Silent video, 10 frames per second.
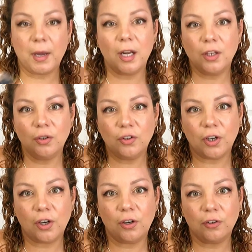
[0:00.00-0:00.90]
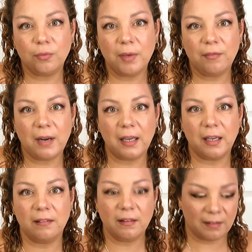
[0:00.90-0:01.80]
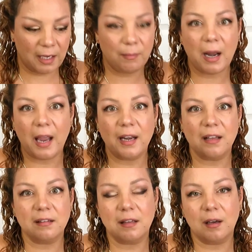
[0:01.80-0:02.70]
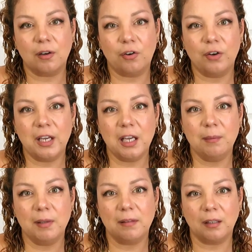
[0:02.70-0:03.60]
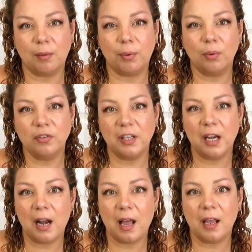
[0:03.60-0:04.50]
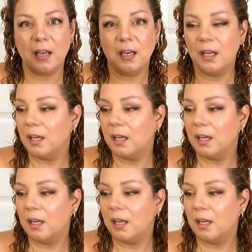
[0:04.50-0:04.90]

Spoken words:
gonna use the Curlsmith, like it's the same line as the cream. It's like the protein line.